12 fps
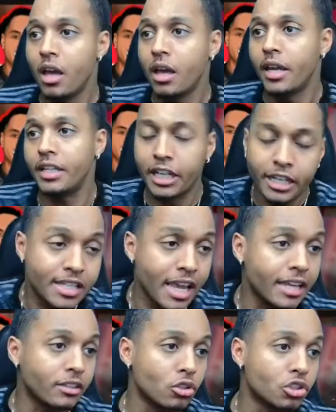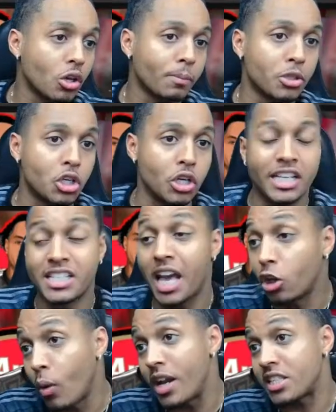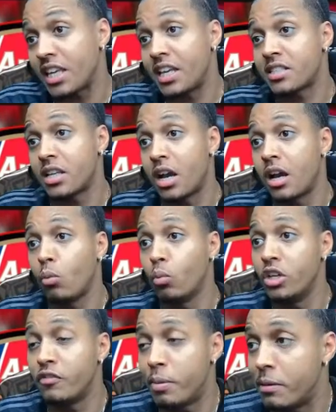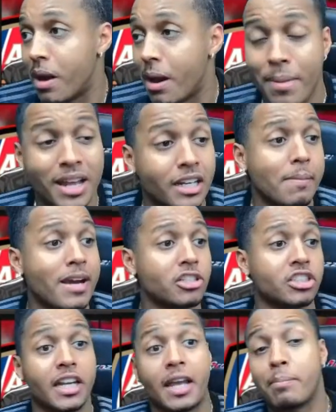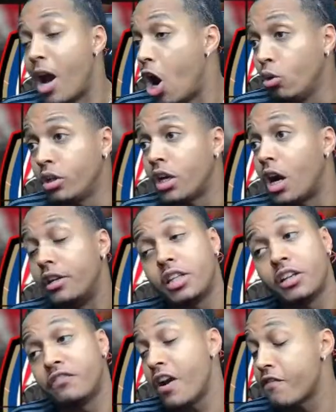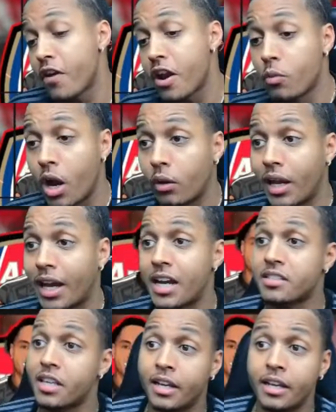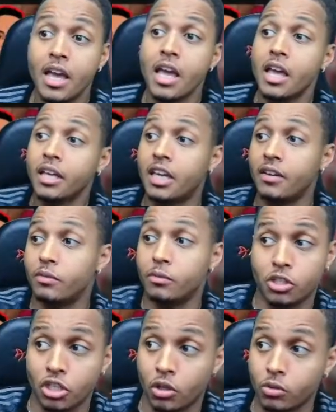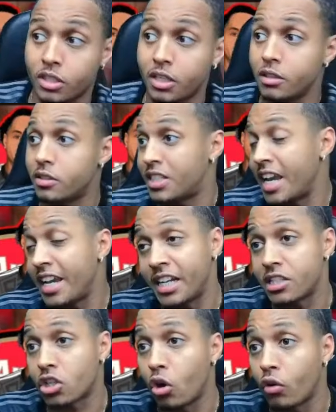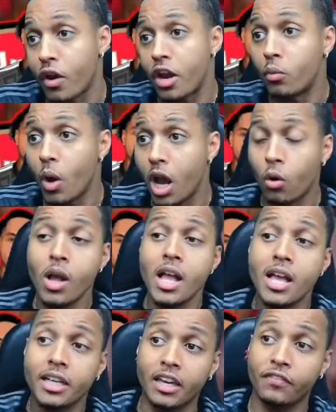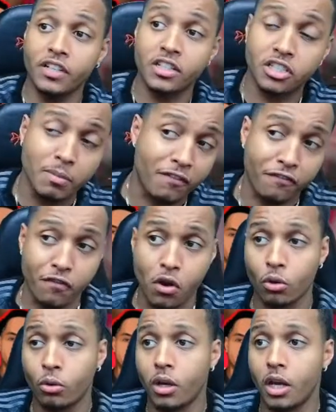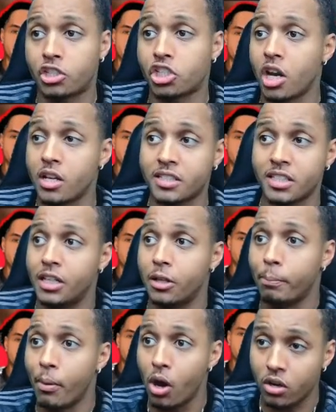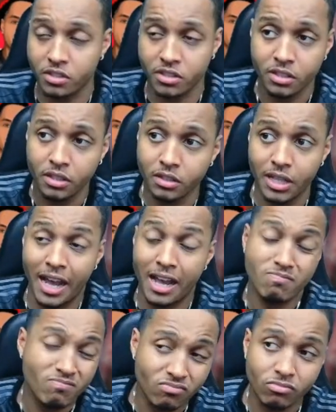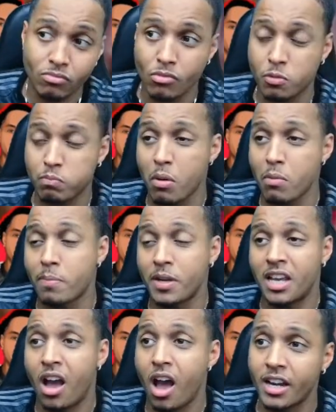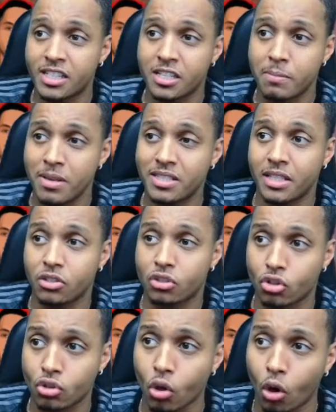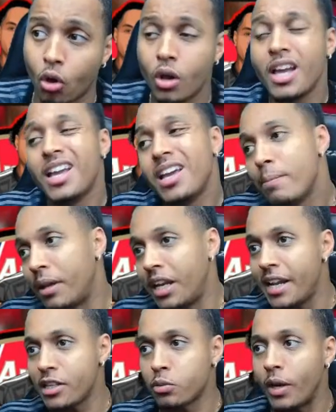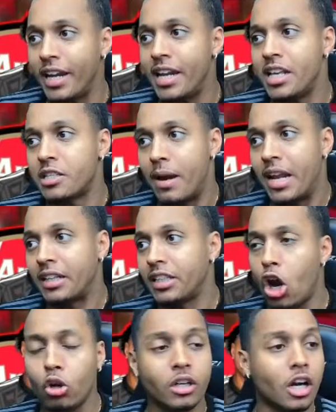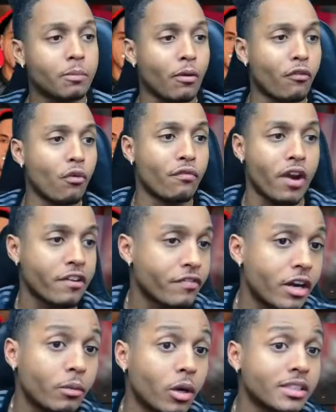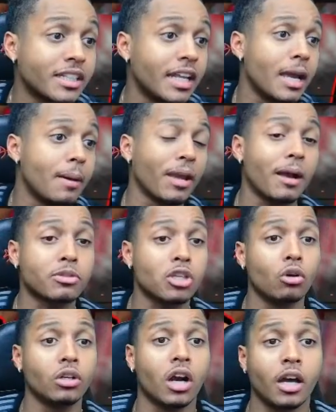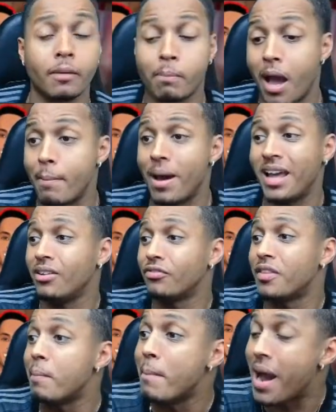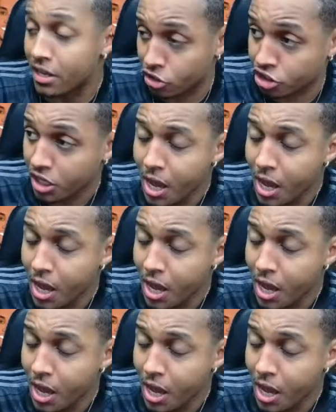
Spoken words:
He didn't take those opportunities. Otherwise, ESR would have been my man of the match today. But Odegaard did very, very well. Like I said, taking his goal very well, giving Smith Rowe a chance in the box that was probably harder to miss than to score. But it is what it is, man. I think Odegaard performed very, very well today. And big up to Odegaard, my man of the match.